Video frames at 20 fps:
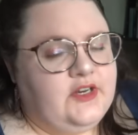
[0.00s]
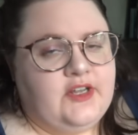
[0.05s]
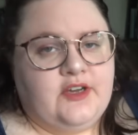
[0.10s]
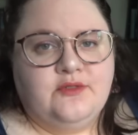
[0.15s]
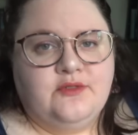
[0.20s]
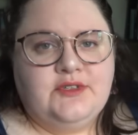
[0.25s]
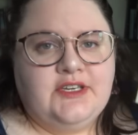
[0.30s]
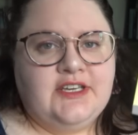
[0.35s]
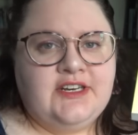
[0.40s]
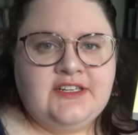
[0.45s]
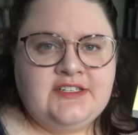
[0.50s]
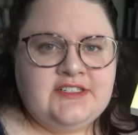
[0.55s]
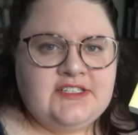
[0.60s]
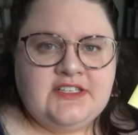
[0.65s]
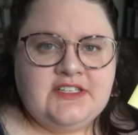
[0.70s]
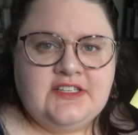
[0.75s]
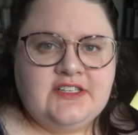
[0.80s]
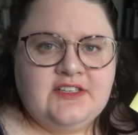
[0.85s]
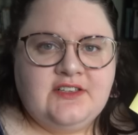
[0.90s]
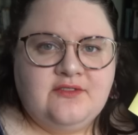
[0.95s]
know, get
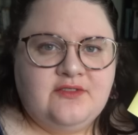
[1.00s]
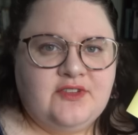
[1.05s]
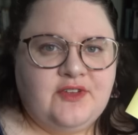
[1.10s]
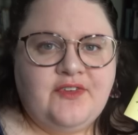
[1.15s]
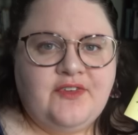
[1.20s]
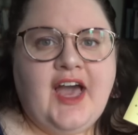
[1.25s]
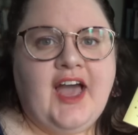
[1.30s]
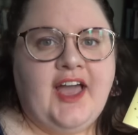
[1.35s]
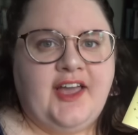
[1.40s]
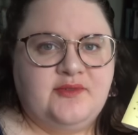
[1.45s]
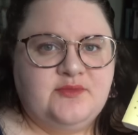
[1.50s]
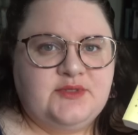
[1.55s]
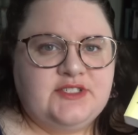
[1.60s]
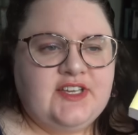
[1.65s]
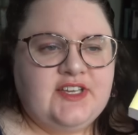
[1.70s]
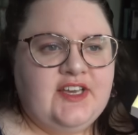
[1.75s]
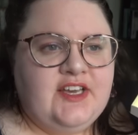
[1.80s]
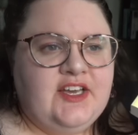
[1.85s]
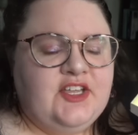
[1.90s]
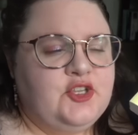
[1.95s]
into the, the
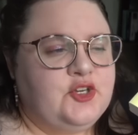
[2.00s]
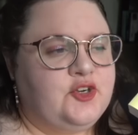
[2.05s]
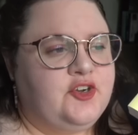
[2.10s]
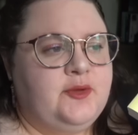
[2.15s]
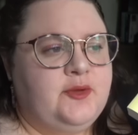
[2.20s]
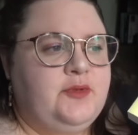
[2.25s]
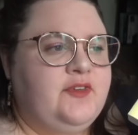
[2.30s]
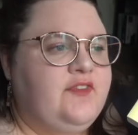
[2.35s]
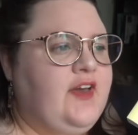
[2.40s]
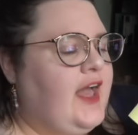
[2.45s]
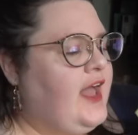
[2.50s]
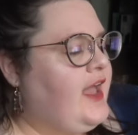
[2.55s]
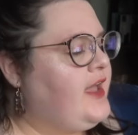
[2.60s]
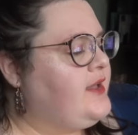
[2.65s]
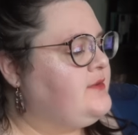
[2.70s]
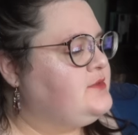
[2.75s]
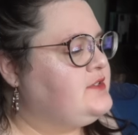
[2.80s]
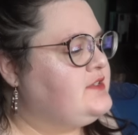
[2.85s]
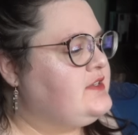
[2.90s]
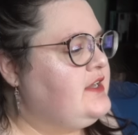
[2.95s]
vibes, the creepy
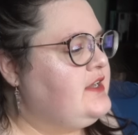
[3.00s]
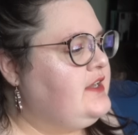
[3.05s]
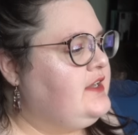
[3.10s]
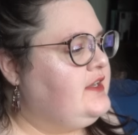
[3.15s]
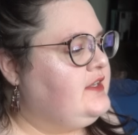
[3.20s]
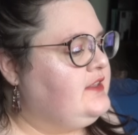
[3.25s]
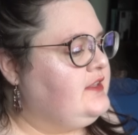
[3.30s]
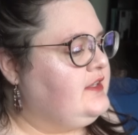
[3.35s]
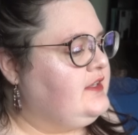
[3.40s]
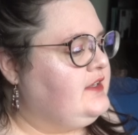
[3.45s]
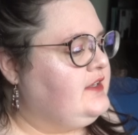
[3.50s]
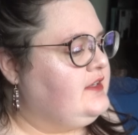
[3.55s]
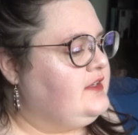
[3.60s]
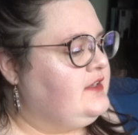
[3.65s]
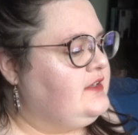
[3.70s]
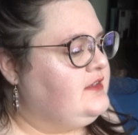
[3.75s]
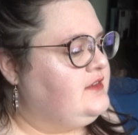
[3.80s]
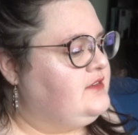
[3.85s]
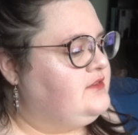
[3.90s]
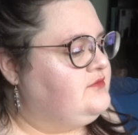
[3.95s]
vibes,
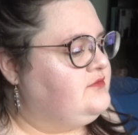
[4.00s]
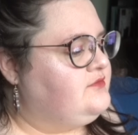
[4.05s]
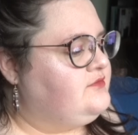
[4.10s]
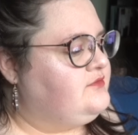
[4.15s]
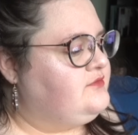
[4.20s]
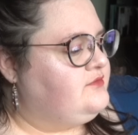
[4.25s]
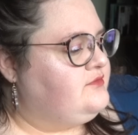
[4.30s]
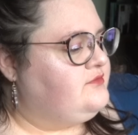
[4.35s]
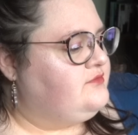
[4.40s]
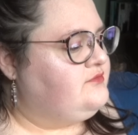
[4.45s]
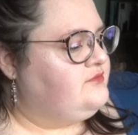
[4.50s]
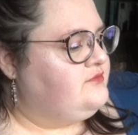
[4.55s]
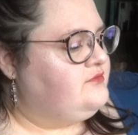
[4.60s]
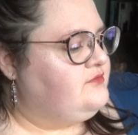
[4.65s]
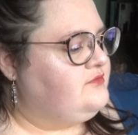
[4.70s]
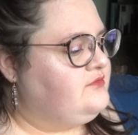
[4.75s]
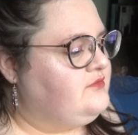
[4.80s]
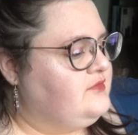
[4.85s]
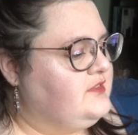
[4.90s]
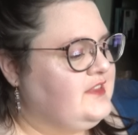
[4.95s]
the
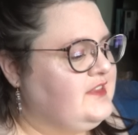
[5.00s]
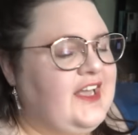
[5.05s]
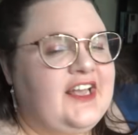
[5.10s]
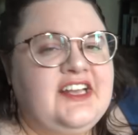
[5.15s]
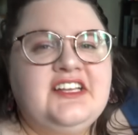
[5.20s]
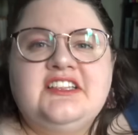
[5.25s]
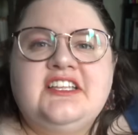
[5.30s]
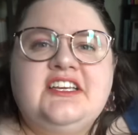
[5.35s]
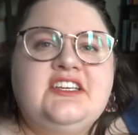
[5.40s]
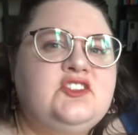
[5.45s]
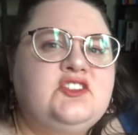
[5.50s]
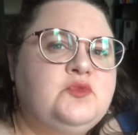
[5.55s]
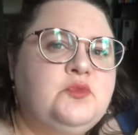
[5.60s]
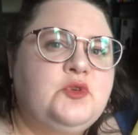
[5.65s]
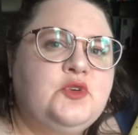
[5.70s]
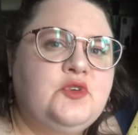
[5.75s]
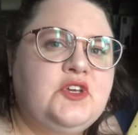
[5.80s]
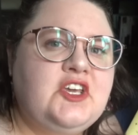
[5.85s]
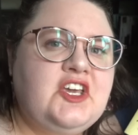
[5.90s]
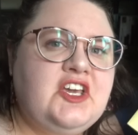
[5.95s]
lightly
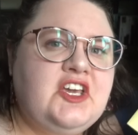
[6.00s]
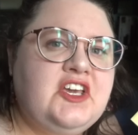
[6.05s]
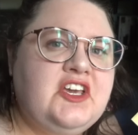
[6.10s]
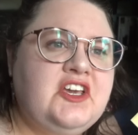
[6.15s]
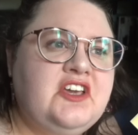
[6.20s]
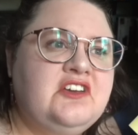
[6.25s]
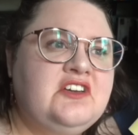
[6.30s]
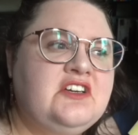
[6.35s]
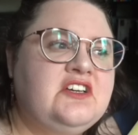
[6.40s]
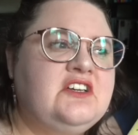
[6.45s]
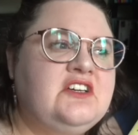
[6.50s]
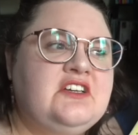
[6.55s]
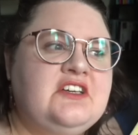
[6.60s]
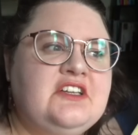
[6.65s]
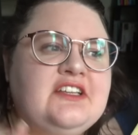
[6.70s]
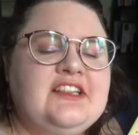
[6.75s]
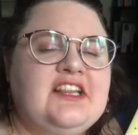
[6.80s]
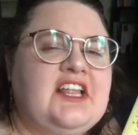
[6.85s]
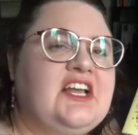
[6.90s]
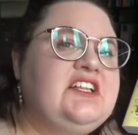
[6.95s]
spooky,
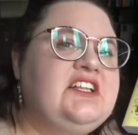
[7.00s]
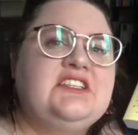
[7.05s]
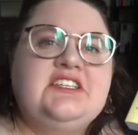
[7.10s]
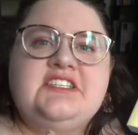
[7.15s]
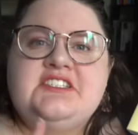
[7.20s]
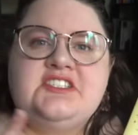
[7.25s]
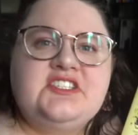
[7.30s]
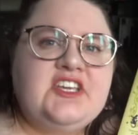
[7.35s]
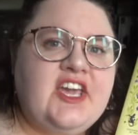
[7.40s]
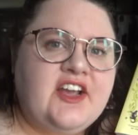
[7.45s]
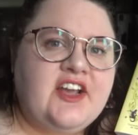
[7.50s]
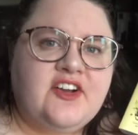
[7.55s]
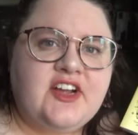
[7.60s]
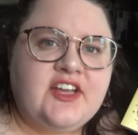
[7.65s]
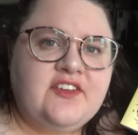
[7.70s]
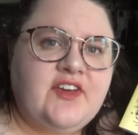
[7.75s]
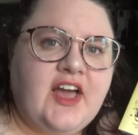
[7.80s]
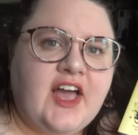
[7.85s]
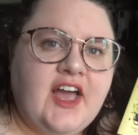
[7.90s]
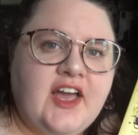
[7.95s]
lightly
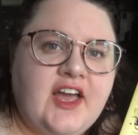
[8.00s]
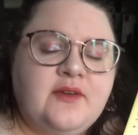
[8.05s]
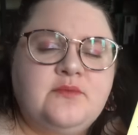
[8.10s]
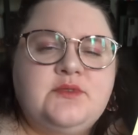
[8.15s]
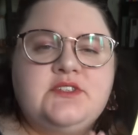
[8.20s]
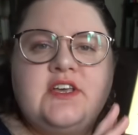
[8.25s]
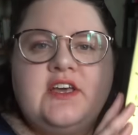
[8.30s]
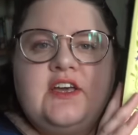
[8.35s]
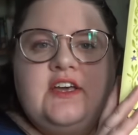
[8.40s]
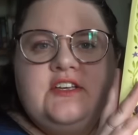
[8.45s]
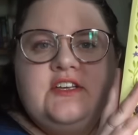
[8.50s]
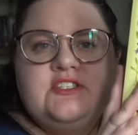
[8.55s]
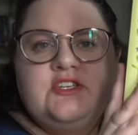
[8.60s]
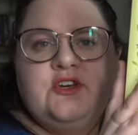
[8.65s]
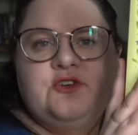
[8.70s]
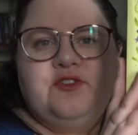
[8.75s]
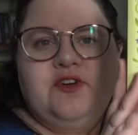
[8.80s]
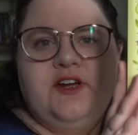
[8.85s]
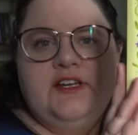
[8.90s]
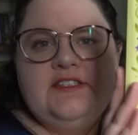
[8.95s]
scary vibes.
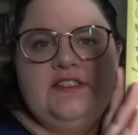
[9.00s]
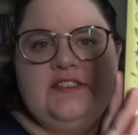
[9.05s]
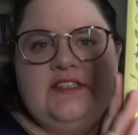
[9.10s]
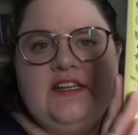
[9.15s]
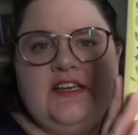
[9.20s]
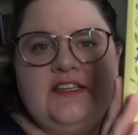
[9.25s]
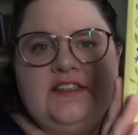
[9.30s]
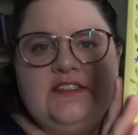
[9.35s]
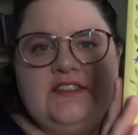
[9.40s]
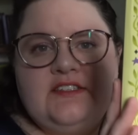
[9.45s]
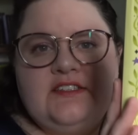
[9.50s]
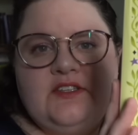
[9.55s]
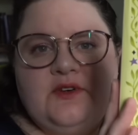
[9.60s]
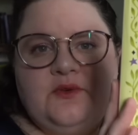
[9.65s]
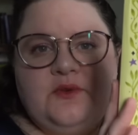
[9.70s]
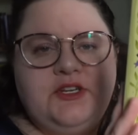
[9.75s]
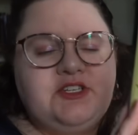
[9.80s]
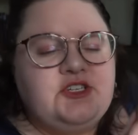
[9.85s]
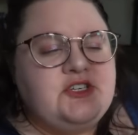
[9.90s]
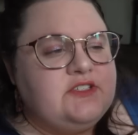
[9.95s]
So for instance, The
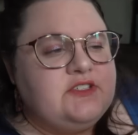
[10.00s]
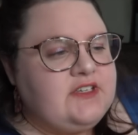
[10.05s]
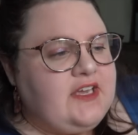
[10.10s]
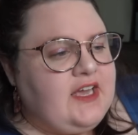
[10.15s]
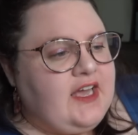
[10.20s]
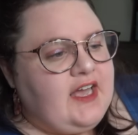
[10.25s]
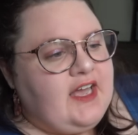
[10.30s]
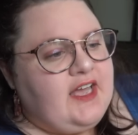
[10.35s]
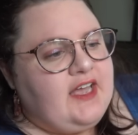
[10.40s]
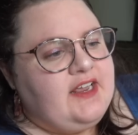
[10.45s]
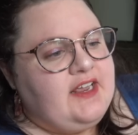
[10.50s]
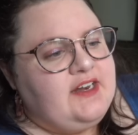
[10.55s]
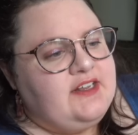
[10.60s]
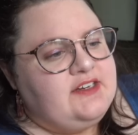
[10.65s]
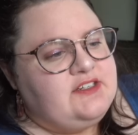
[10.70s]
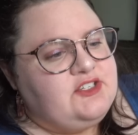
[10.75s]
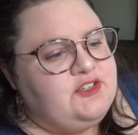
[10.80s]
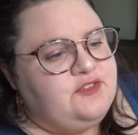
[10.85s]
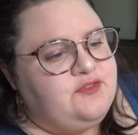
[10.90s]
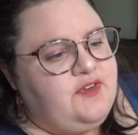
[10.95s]
Witch's Guide
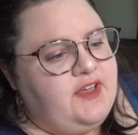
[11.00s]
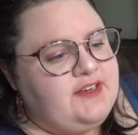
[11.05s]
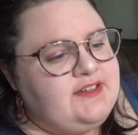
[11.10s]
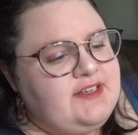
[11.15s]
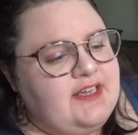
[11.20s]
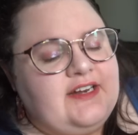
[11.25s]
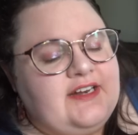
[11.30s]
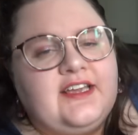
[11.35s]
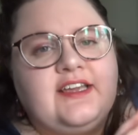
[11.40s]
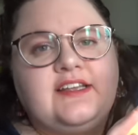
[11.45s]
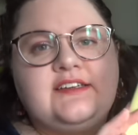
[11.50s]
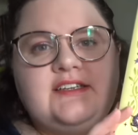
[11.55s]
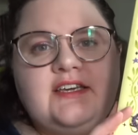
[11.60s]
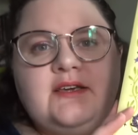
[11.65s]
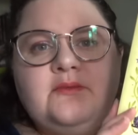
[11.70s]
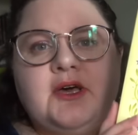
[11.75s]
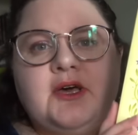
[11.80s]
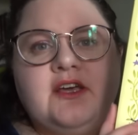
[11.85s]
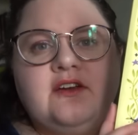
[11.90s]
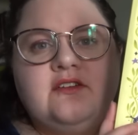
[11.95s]
to Fake Dating a
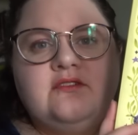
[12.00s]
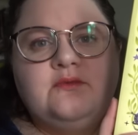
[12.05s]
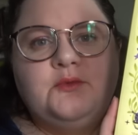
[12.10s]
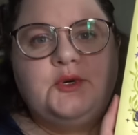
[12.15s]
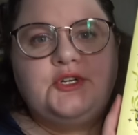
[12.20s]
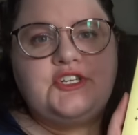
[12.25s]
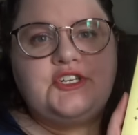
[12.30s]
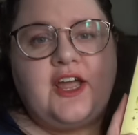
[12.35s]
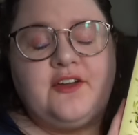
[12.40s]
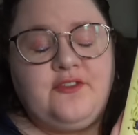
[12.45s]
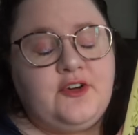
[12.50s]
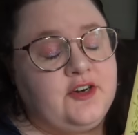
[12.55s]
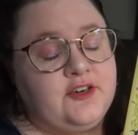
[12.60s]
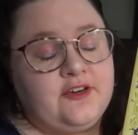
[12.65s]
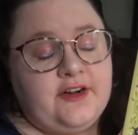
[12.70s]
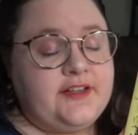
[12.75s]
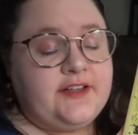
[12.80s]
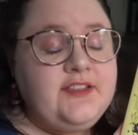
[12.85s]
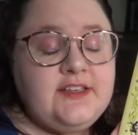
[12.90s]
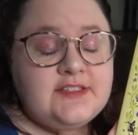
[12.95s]
Demon, which I've heard
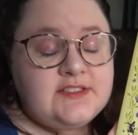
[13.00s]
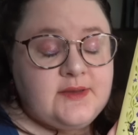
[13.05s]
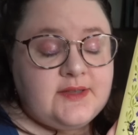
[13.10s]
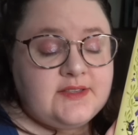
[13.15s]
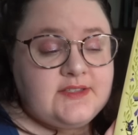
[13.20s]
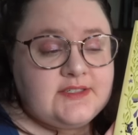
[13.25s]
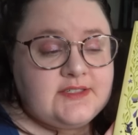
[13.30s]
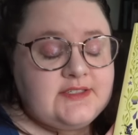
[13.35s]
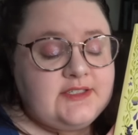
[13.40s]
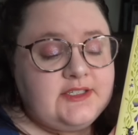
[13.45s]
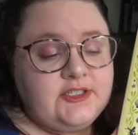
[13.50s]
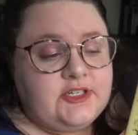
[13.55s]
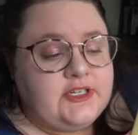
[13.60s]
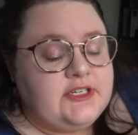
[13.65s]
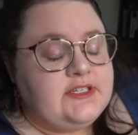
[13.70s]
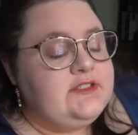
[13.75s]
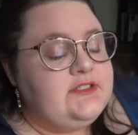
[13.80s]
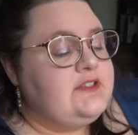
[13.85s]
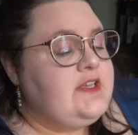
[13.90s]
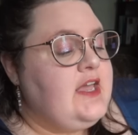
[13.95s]
great things about this
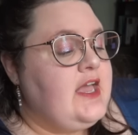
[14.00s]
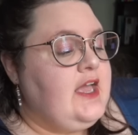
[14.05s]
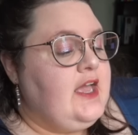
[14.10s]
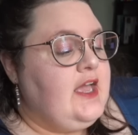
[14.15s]
series,